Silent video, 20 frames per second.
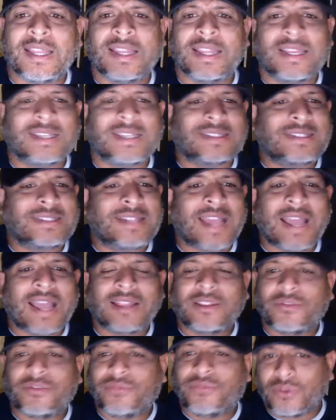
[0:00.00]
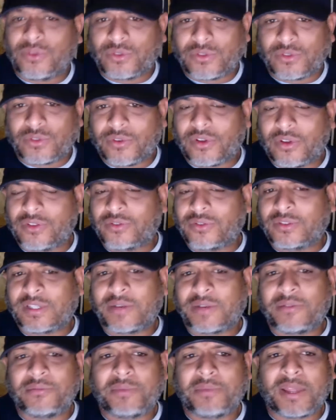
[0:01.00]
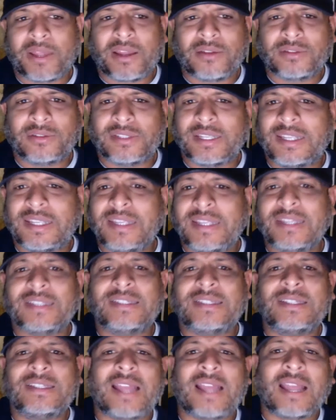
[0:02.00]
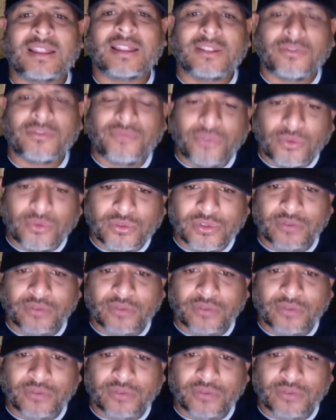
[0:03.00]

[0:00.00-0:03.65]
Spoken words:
is not the future for 170 pounds. He is not the future